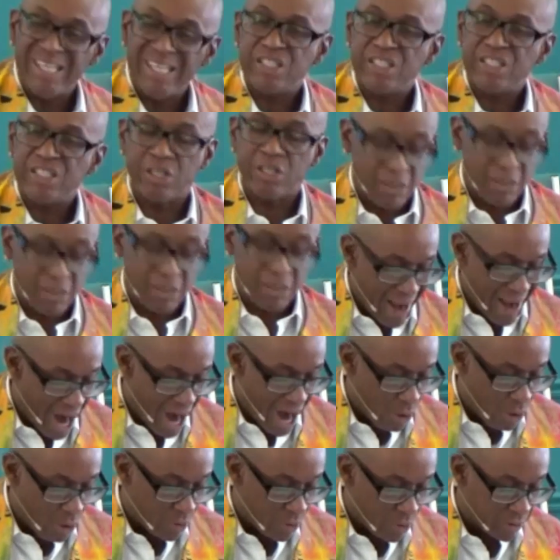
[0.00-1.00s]
of
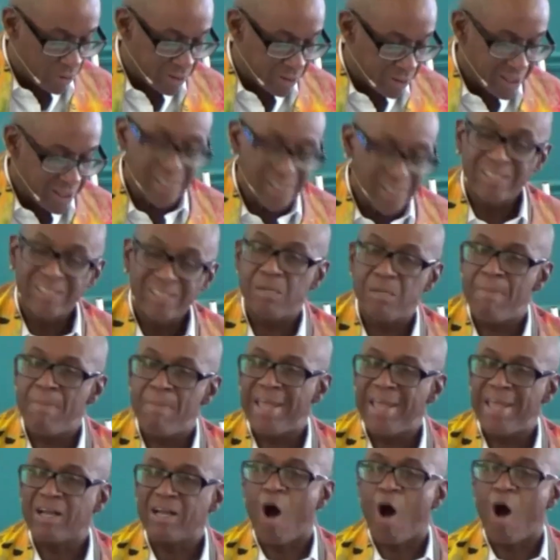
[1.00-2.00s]
power to make
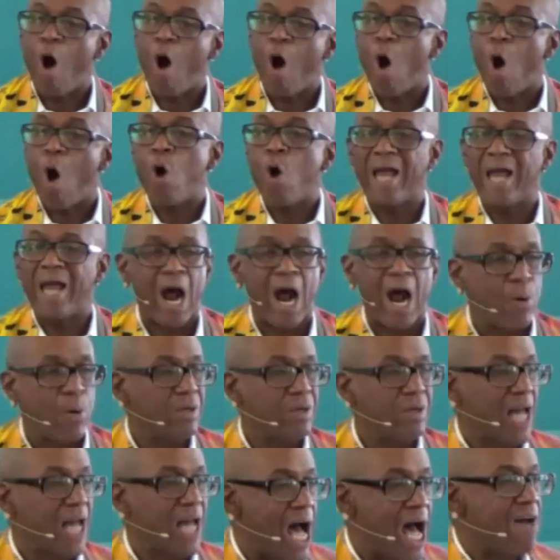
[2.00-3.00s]
all our
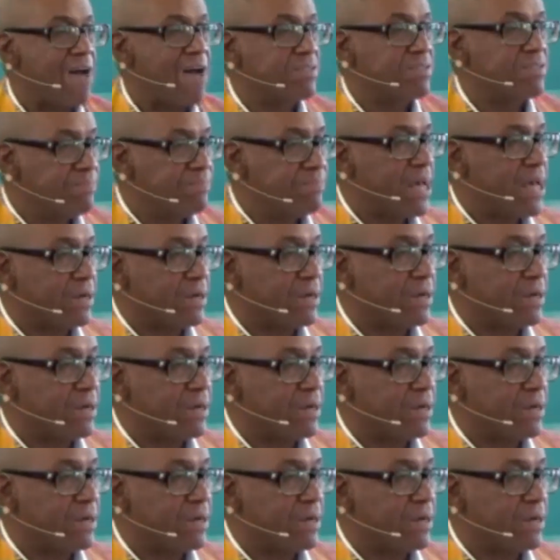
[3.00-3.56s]
lives better.